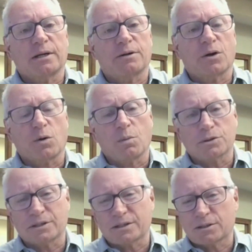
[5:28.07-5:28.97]
and
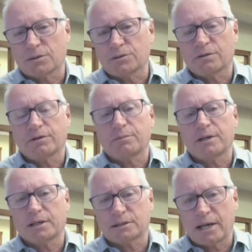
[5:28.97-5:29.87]
almost exclusively
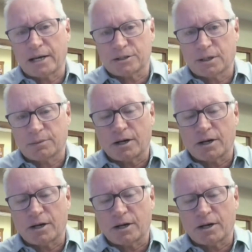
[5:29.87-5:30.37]
because cash came